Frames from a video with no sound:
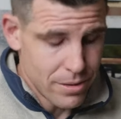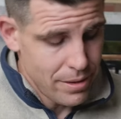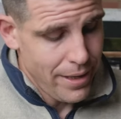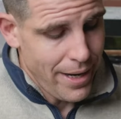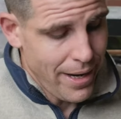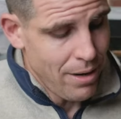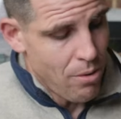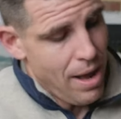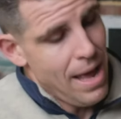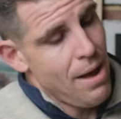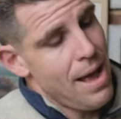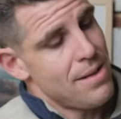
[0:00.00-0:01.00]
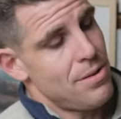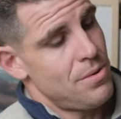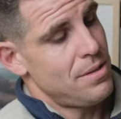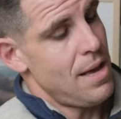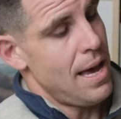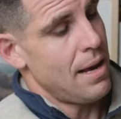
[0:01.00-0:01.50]
Anyway, as I was
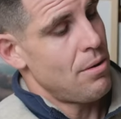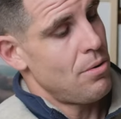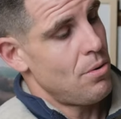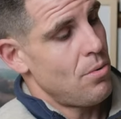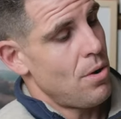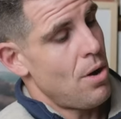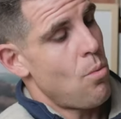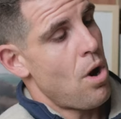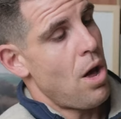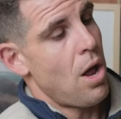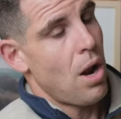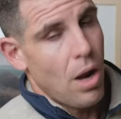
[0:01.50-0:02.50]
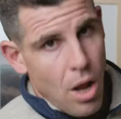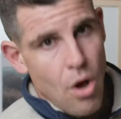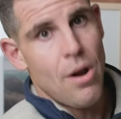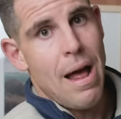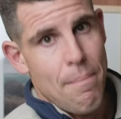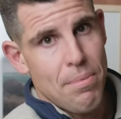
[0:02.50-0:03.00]
saying, we're going to want to
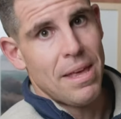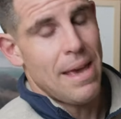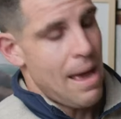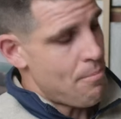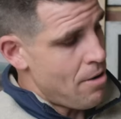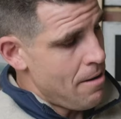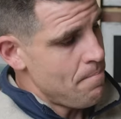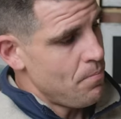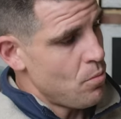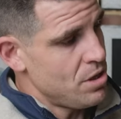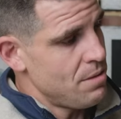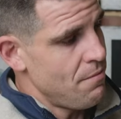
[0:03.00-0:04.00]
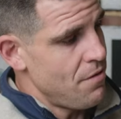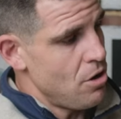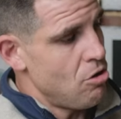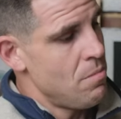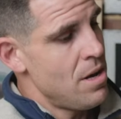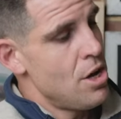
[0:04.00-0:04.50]
load up the camera with some
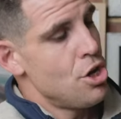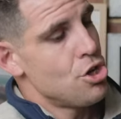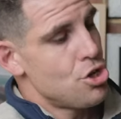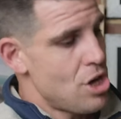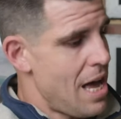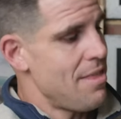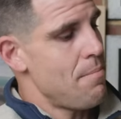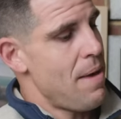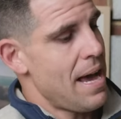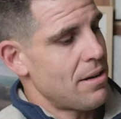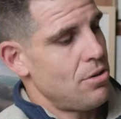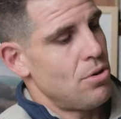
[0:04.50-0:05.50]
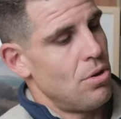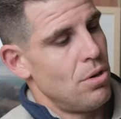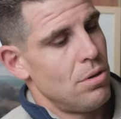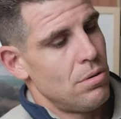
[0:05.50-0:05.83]
film, shut the back door.